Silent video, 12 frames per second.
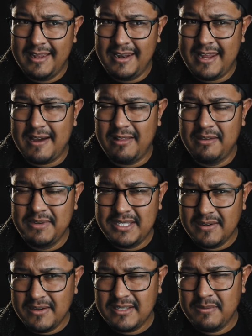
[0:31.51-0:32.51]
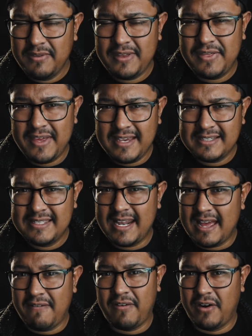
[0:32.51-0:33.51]
Now let me tell you some of the things that
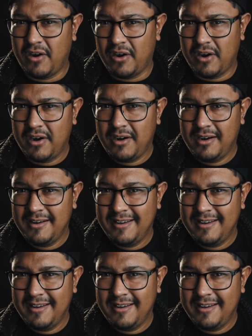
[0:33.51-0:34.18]
I've heard